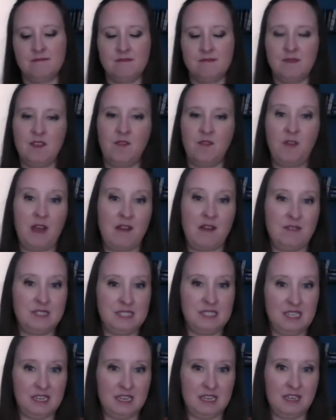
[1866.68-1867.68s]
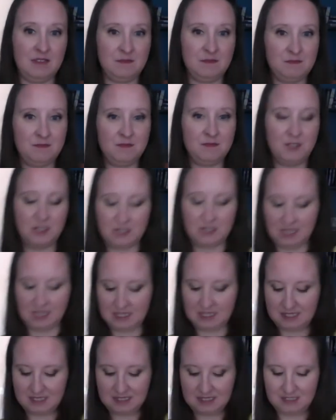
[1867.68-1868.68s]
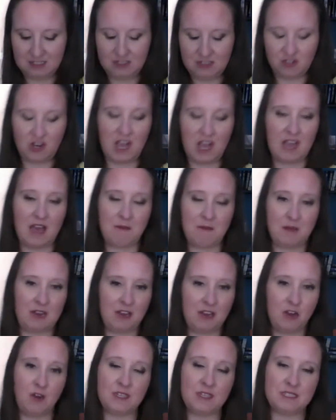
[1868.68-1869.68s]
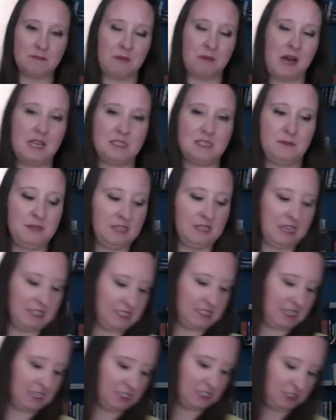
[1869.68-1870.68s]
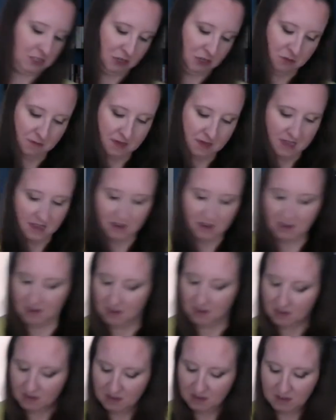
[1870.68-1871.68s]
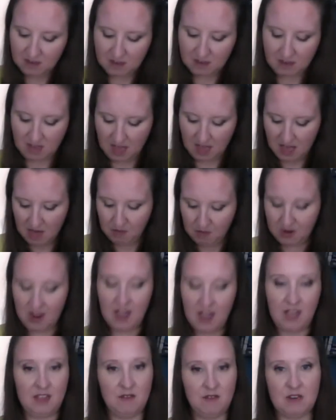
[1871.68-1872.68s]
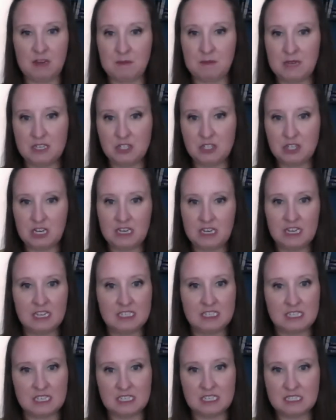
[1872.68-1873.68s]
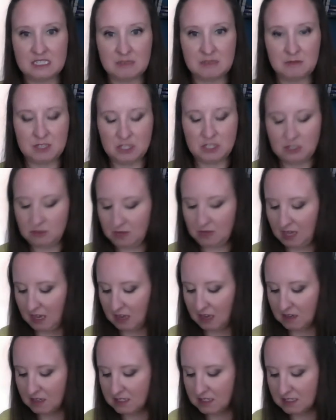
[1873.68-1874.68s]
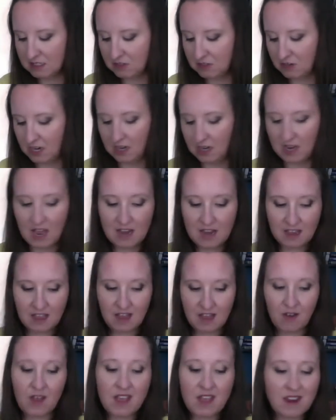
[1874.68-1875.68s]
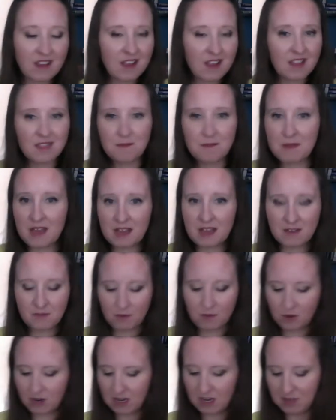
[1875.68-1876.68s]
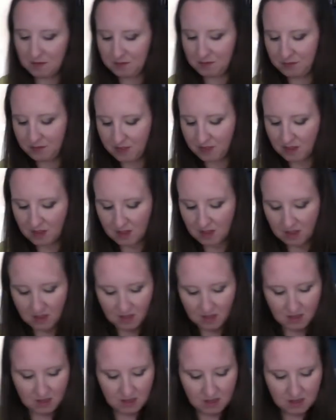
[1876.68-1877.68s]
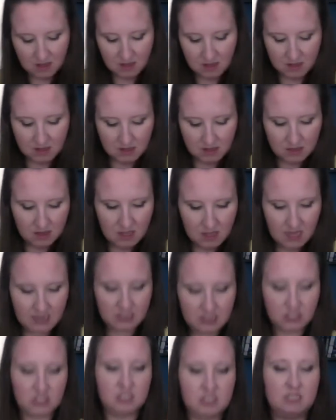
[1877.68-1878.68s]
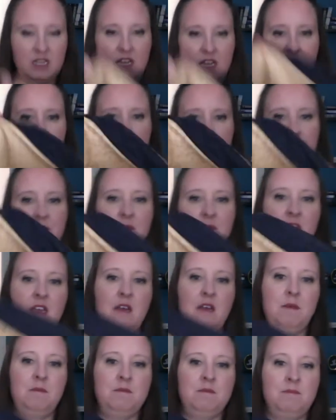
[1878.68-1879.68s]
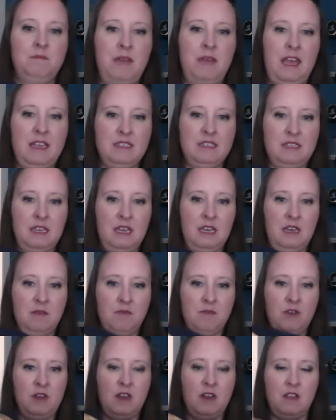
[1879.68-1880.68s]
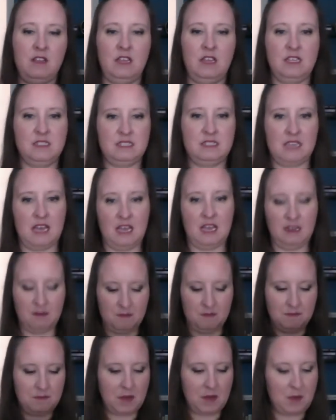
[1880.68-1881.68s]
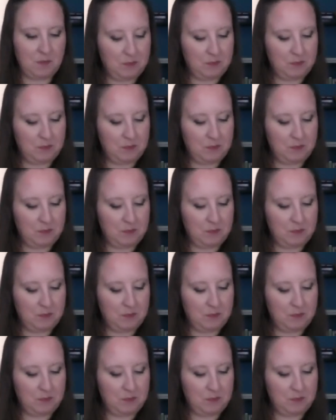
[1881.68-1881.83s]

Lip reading: If you haven't seen it, I mean, I know it's impossible to get tickets to, but I would highly recommend trying to get tickets as much as you can, because it's great. Anyhow, and I got the bag for it. And it's just like a paisley print on the inside, but